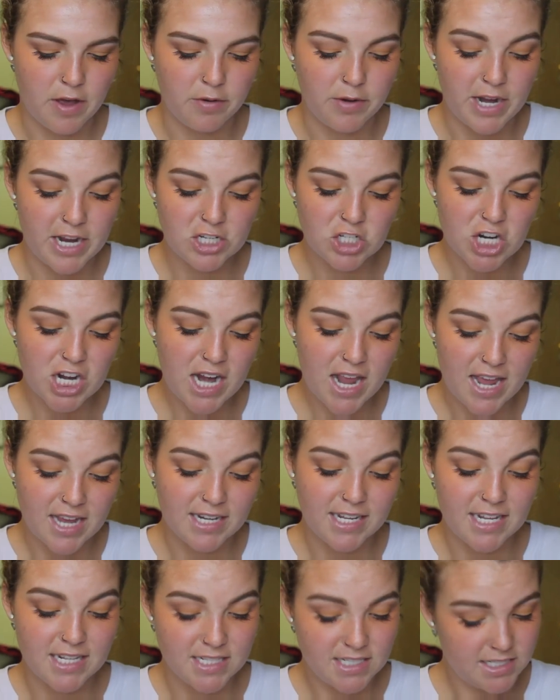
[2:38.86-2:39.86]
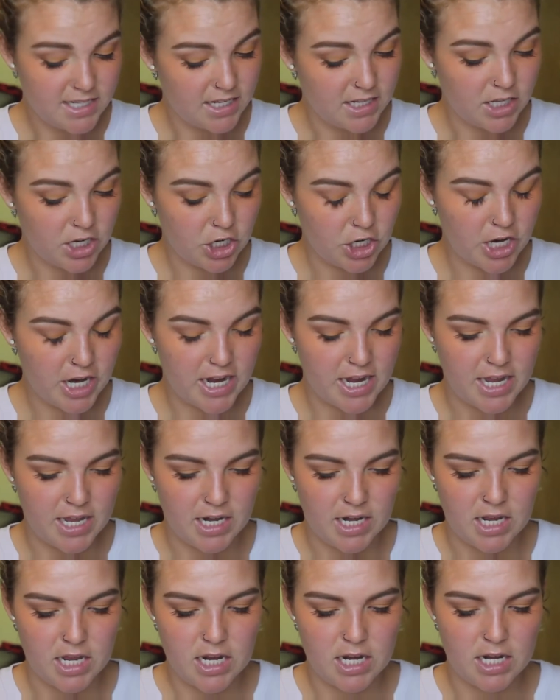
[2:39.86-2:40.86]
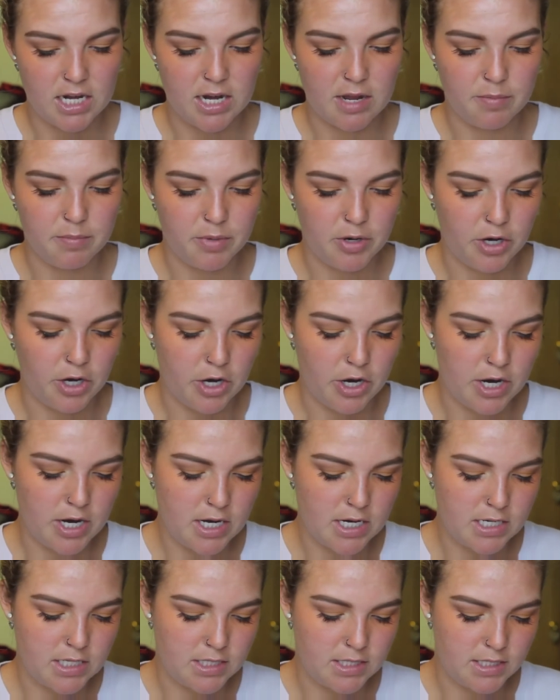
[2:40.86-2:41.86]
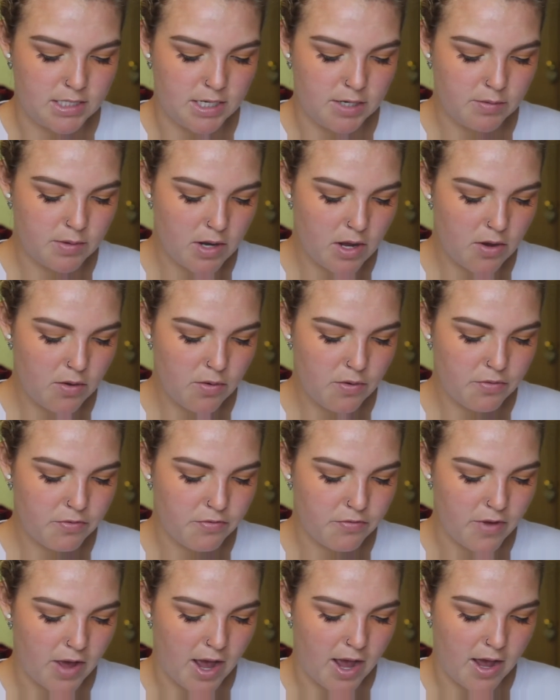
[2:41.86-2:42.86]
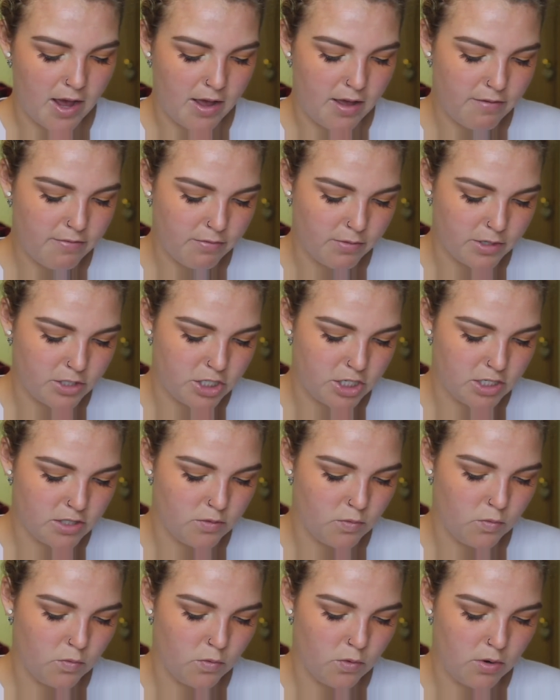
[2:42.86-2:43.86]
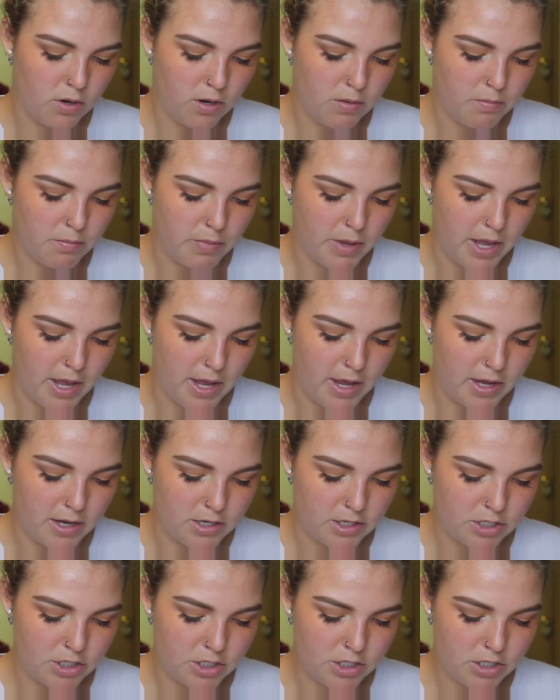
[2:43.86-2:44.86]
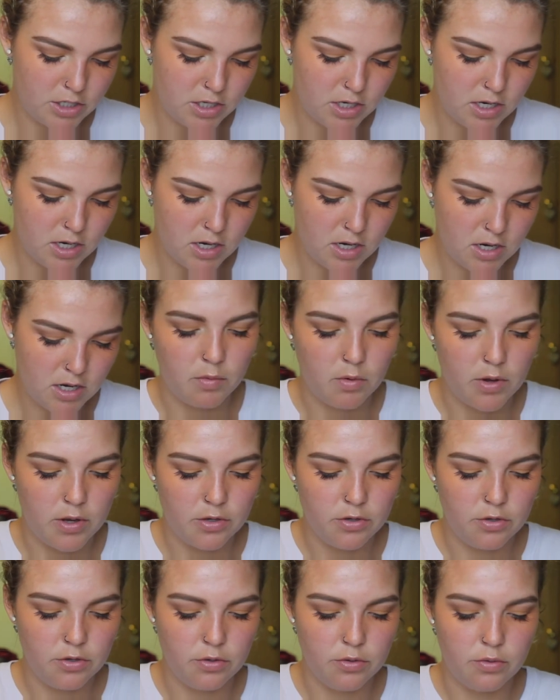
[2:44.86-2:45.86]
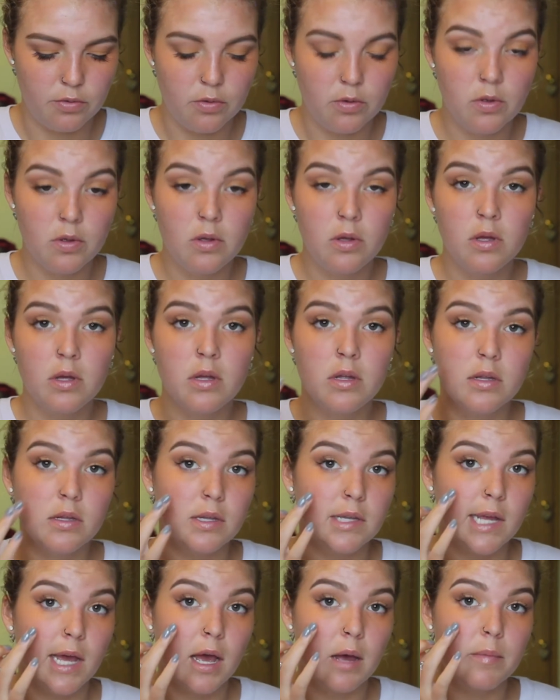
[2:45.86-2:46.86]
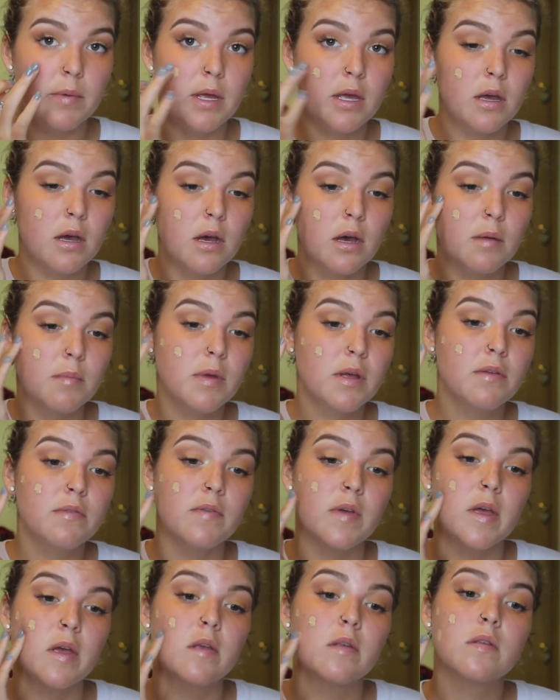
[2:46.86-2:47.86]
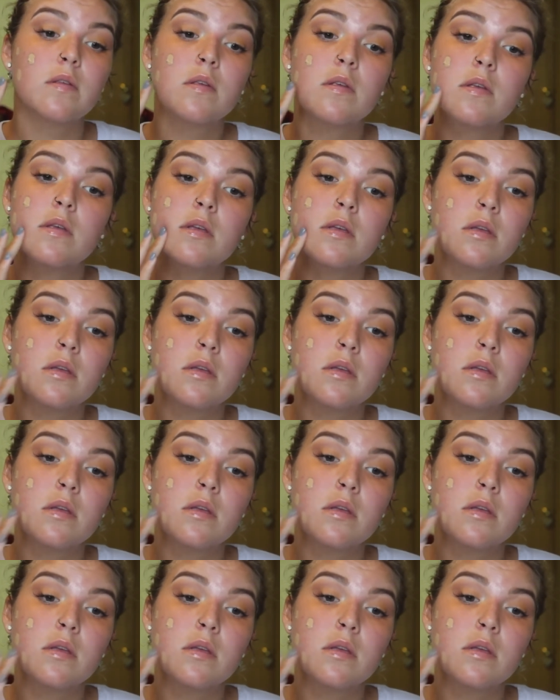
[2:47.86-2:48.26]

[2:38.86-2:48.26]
foundation and concealer in number 05, which is warm beige. I'm going to dab it on my face.